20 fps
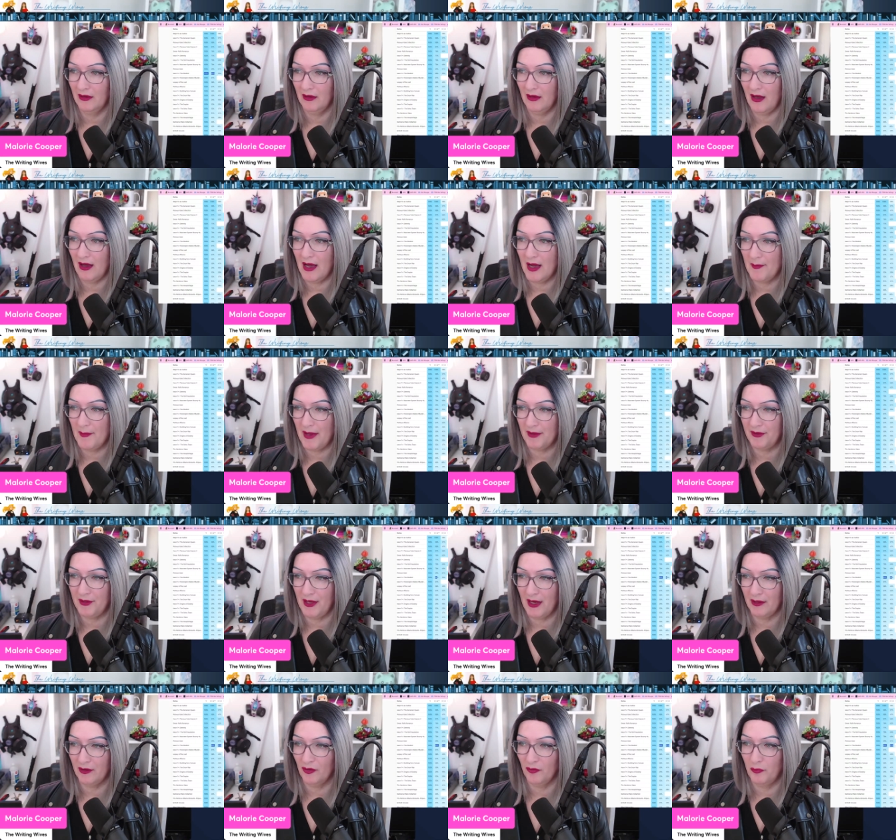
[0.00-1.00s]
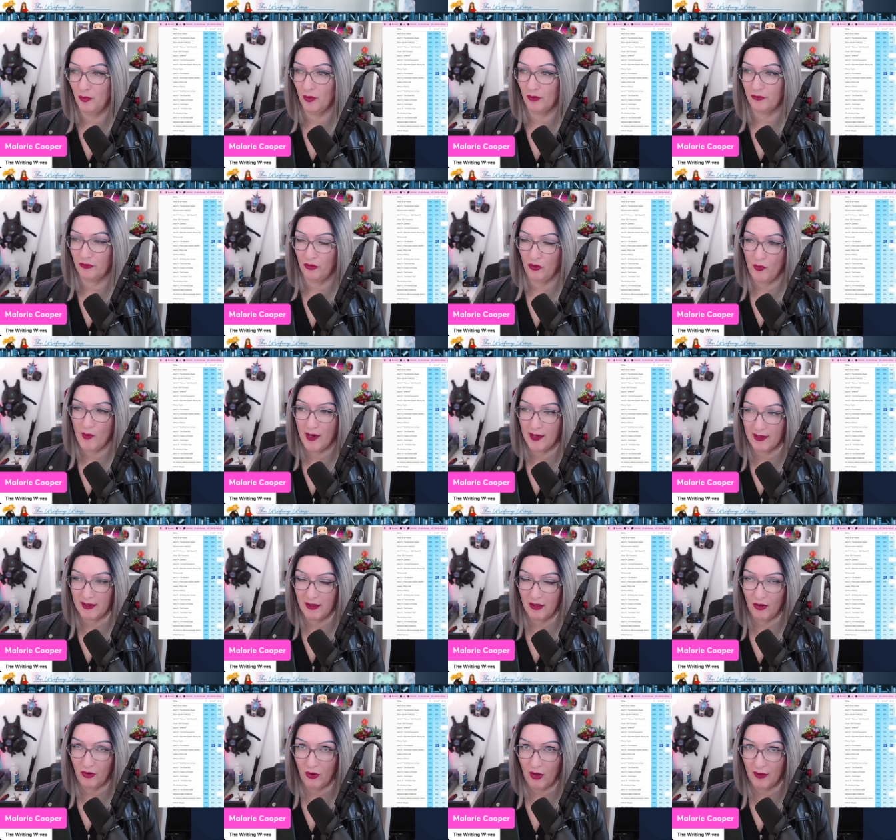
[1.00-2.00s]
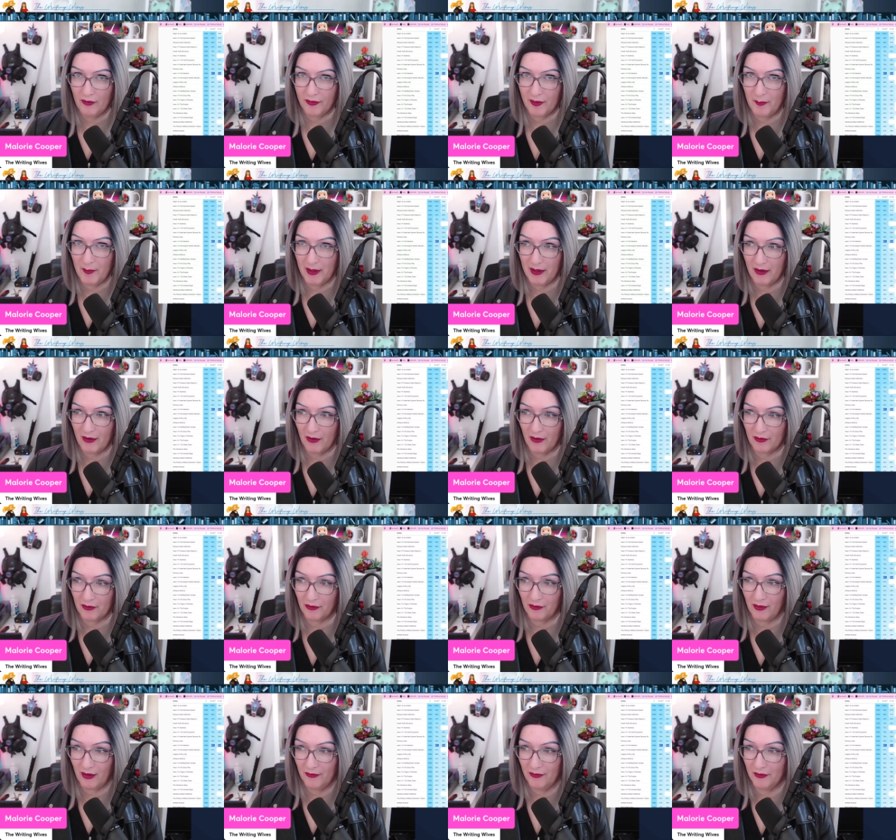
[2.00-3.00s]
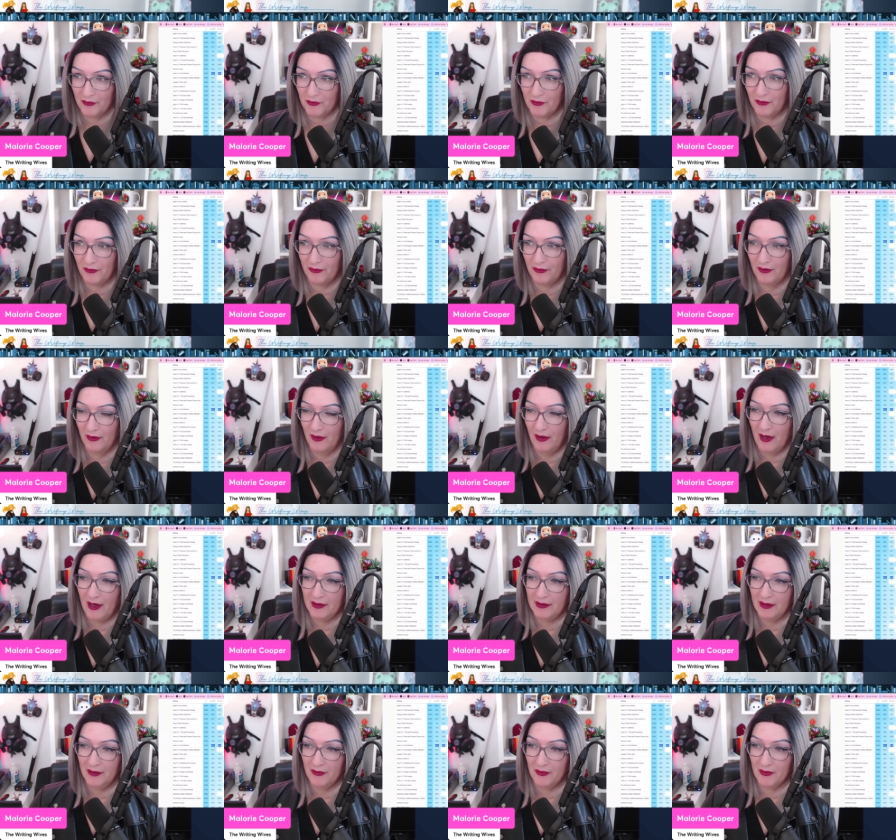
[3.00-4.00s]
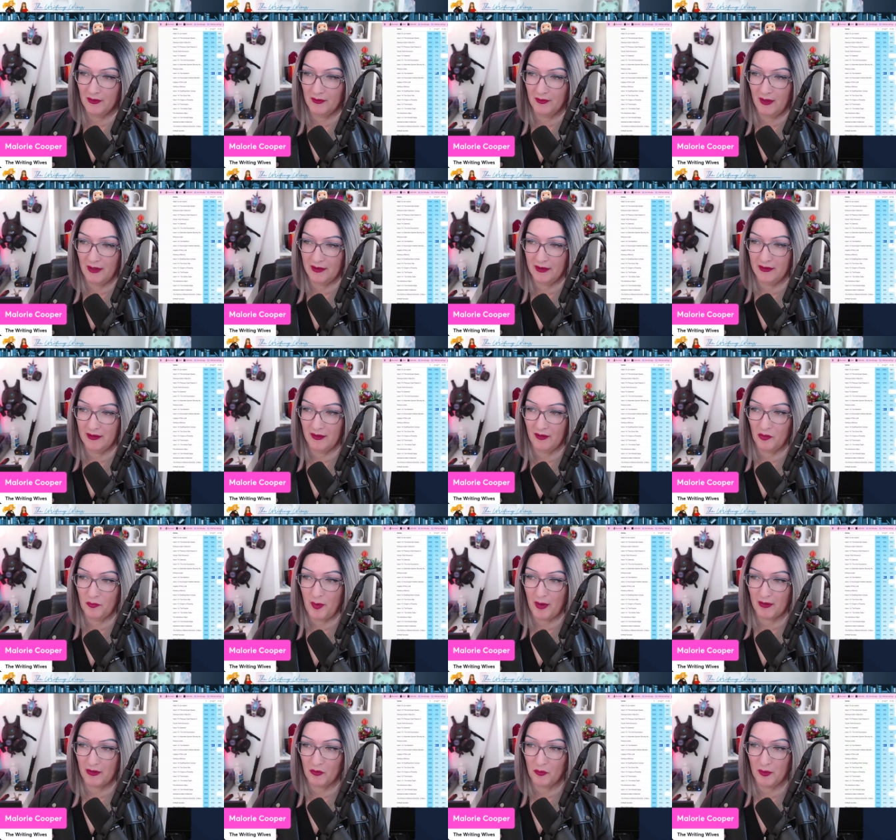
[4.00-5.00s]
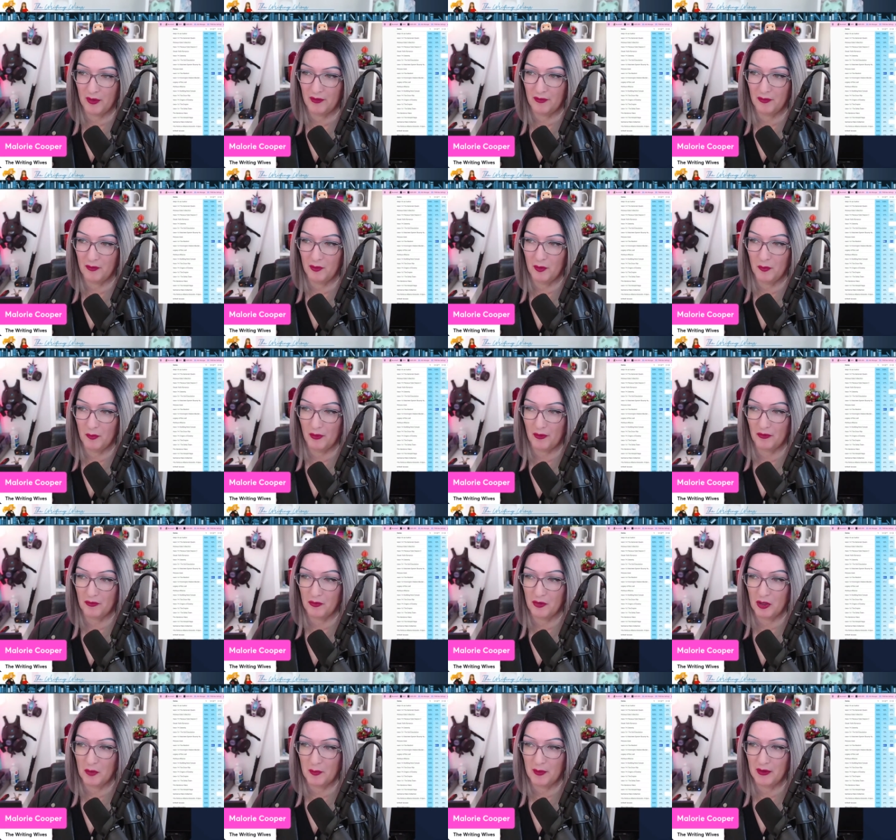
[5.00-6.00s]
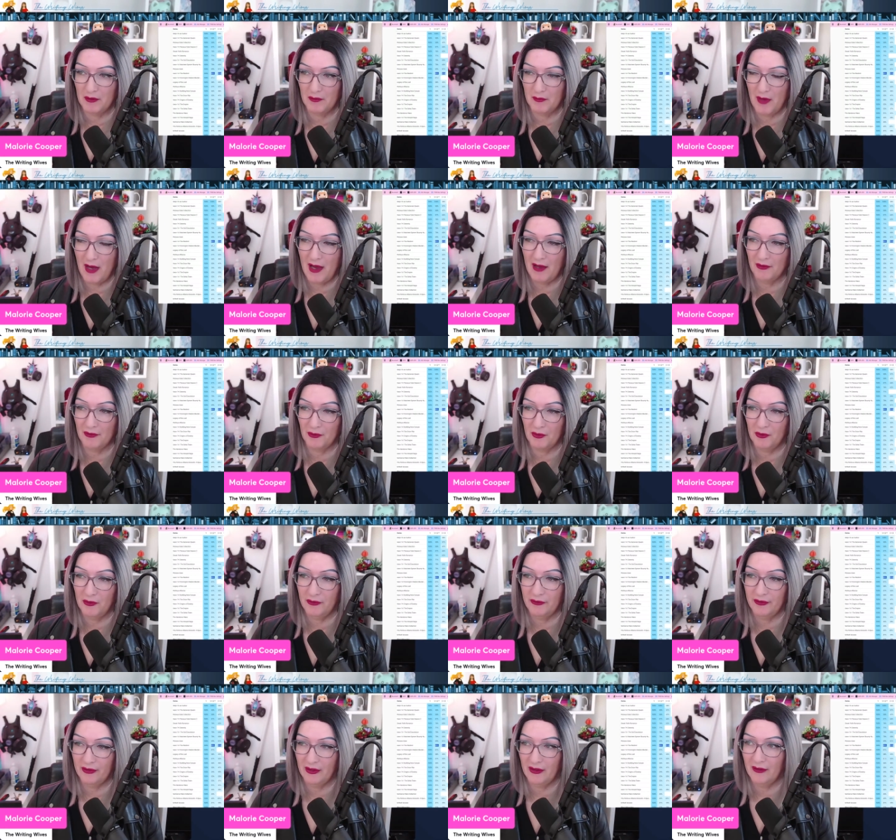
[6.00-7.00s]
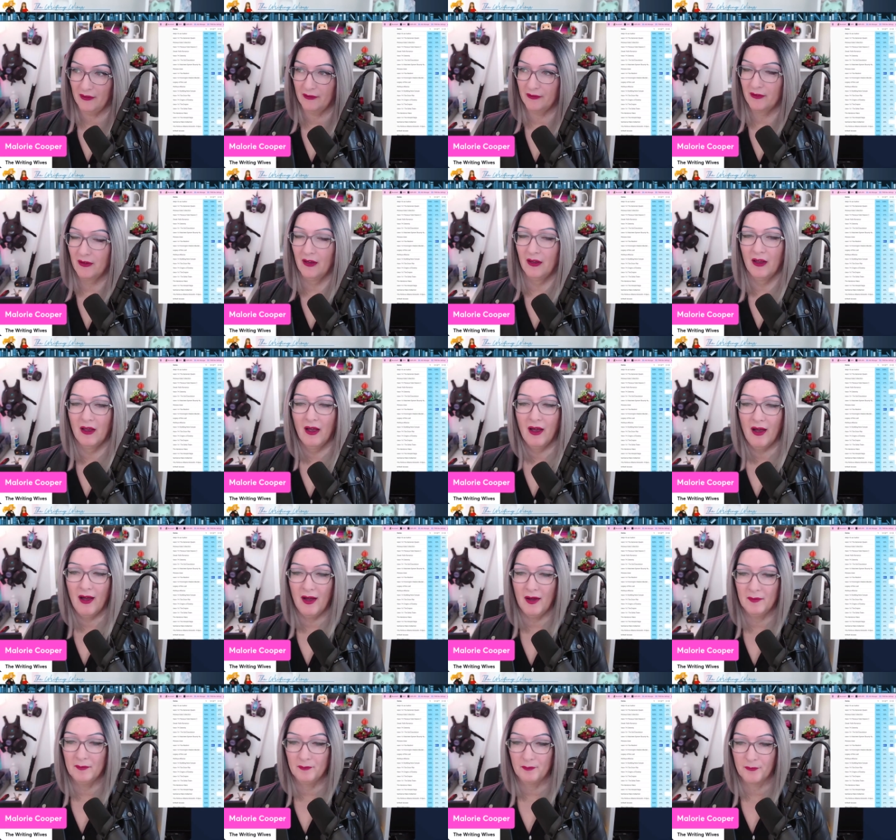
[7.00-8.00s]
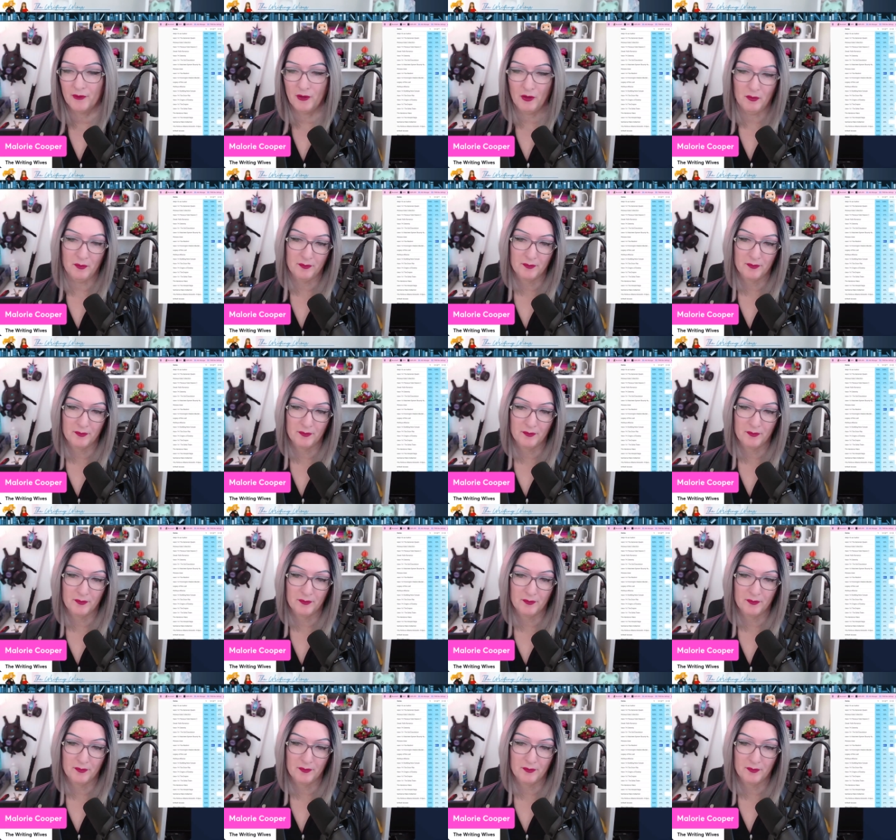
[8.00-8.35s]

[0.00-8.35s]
at the end of book 2, I kill off the main character's love interest. I didn't expect the read through to book 3 to be as good as it is. So,